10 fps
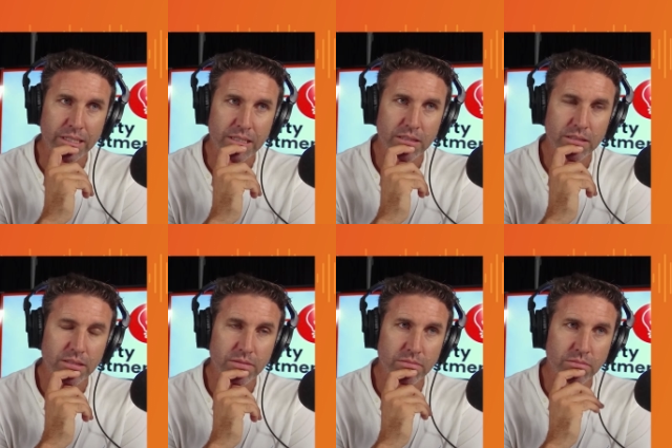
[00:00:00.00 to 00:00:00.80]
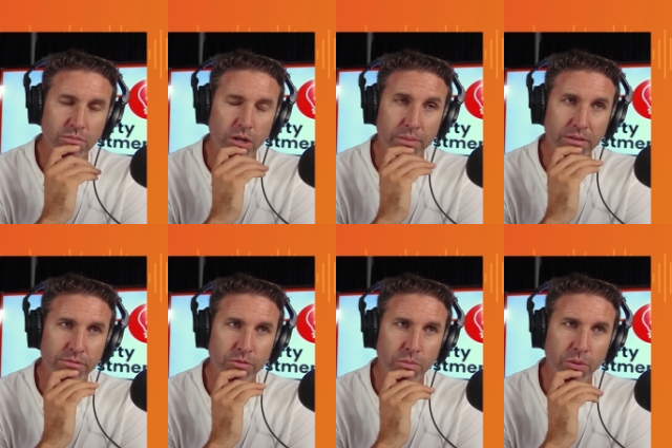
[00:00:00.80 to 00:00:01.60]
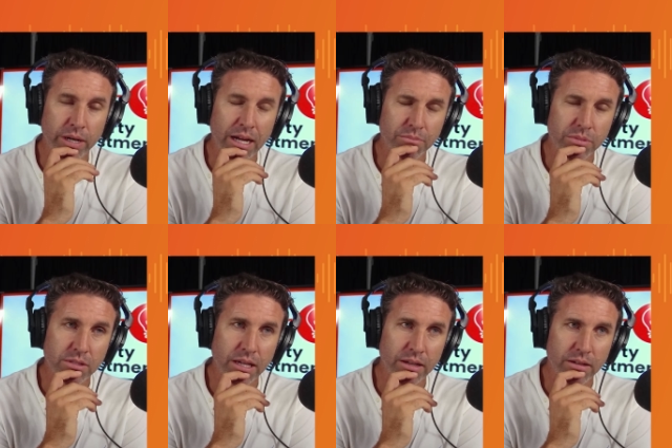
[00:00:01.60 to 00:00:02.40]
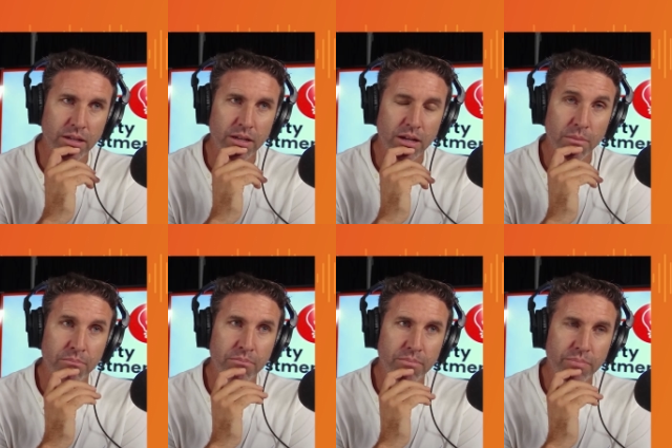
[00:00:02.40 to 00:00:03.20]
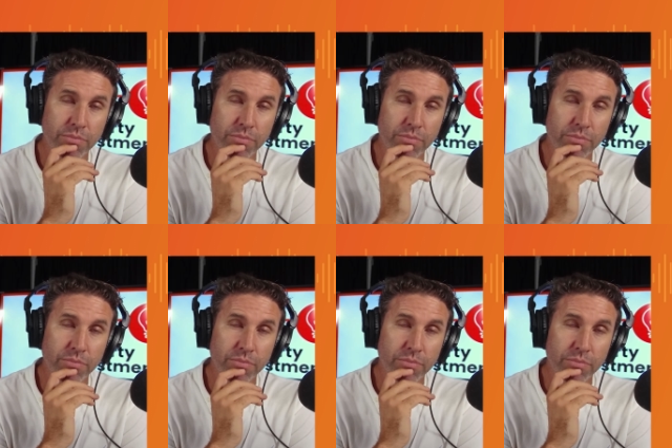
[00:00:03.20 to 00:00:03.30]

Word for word: point, might have been four point eight percent. Average